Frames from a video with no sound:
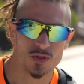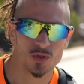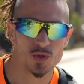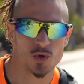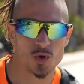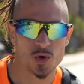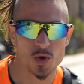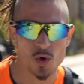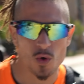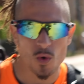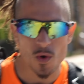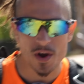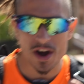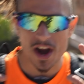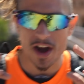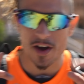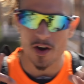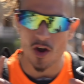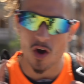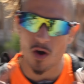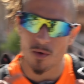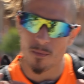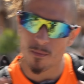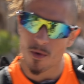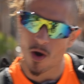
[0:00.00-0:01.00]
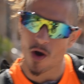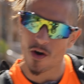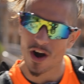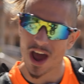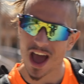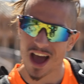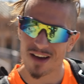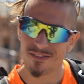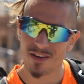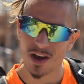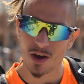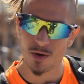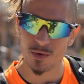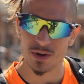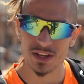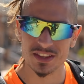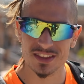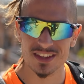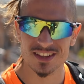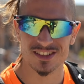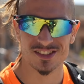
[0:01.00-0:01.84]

Do you want to know more about it?